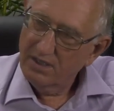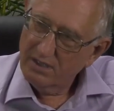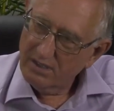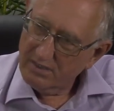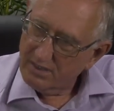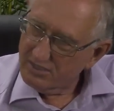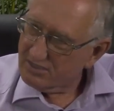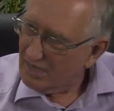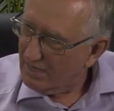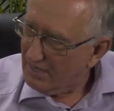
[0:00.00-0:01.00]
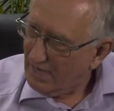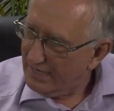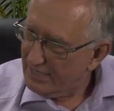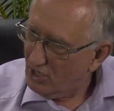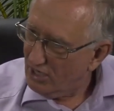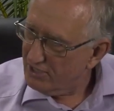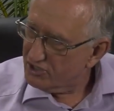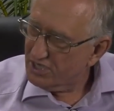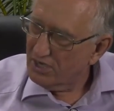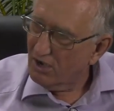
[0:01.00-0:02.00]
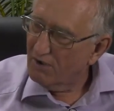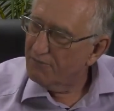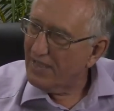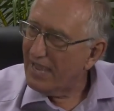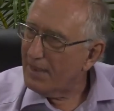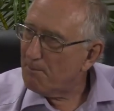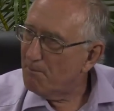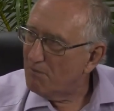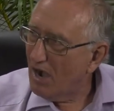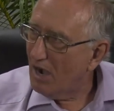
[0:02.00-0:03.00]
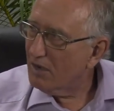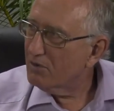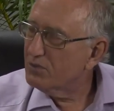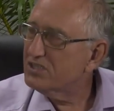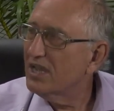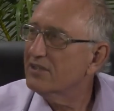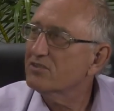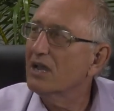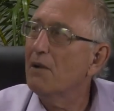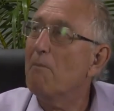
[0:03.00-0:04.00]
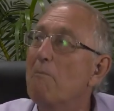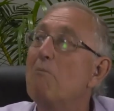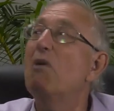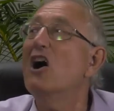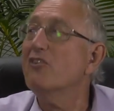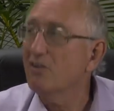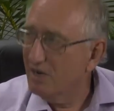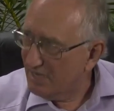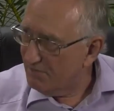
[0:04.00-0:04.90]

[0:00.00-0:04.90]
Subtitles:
this ideology of a mark which has a moral